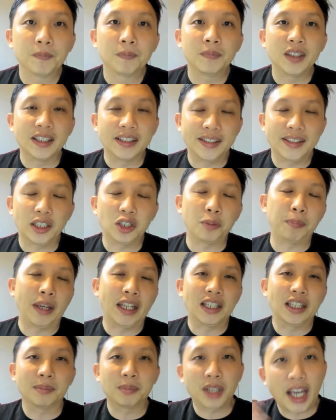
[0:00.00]
instead of pay
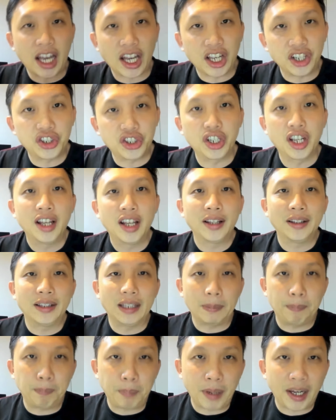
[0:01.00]
them cash, they
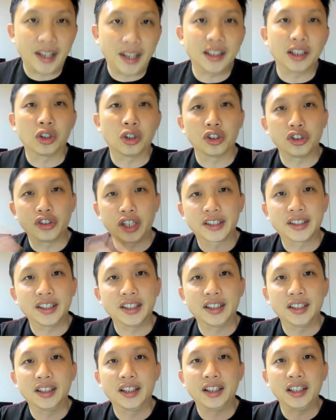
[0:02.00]
pay the
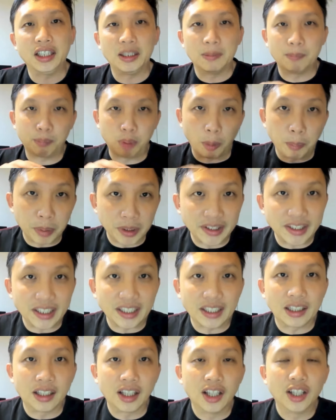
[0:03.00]
contractor in property.